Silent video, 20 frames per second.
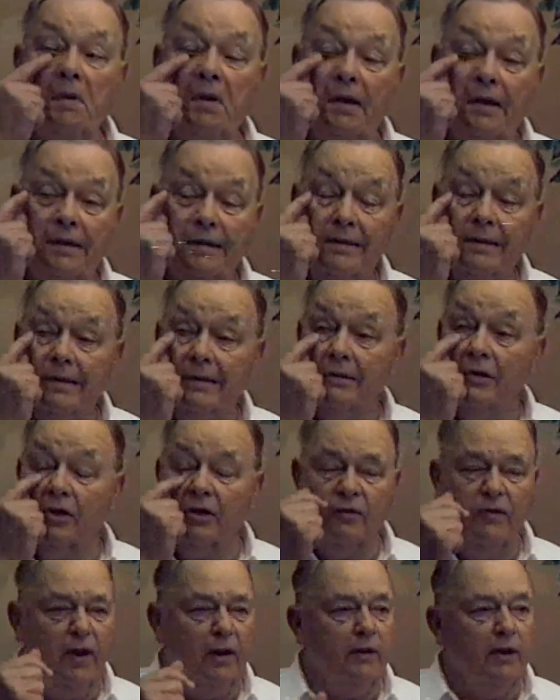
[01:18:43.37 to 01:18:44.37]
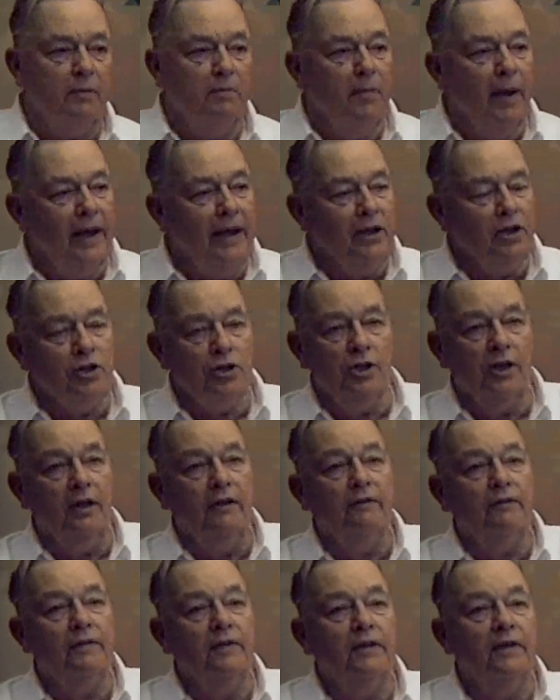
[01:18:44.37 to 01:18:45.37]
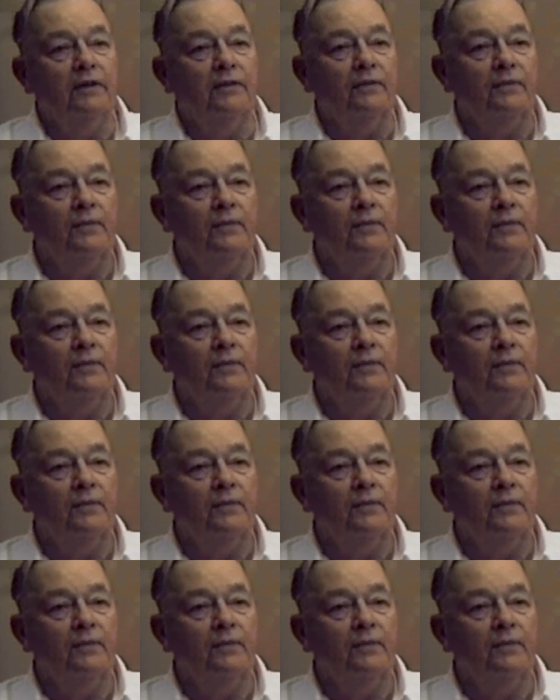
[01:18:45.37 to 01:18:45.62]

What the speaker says: it looked very makeshift,